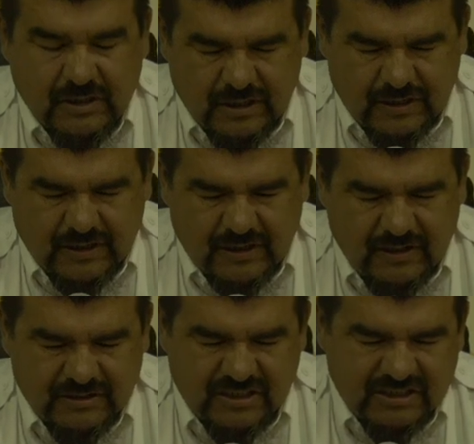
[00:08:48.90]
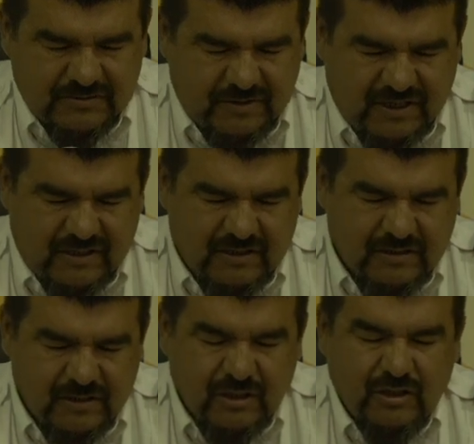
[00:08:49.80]
Uh,
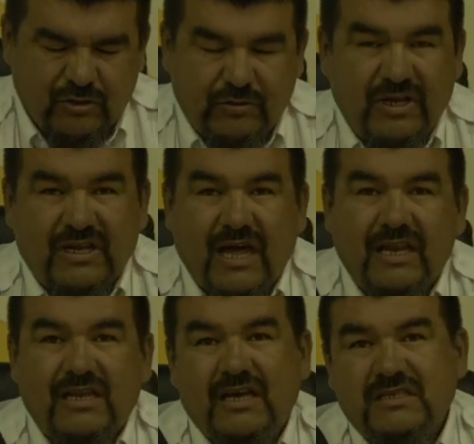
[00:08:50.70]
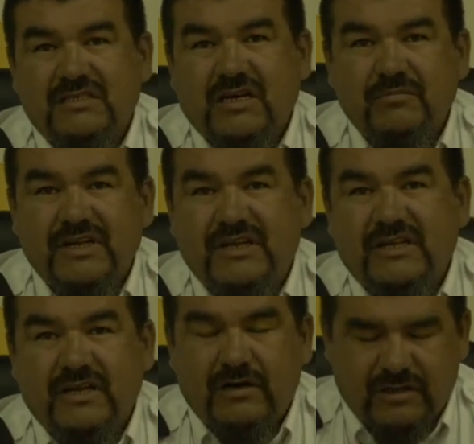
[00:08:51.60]
Chesby, three candidates
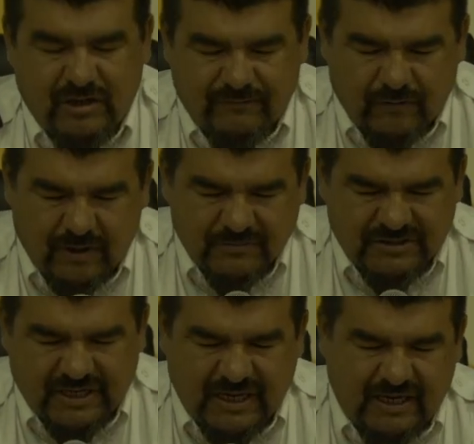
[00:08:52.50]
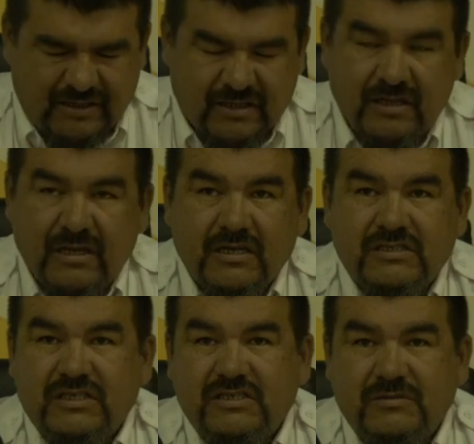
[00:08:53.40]
completed their, their forms, eight G.